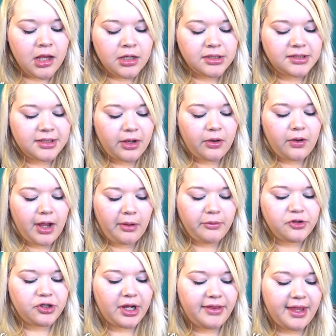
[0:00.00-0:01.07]
So I will
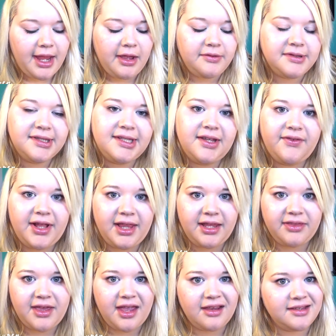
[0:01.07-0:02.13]
try that out and see if I like
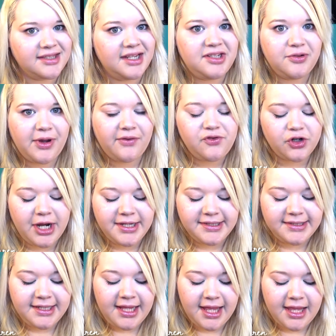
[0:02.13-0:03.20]
that, because I do have dry
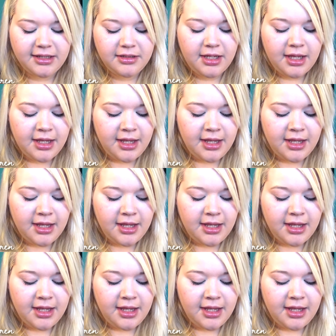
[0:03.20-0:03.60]
skin.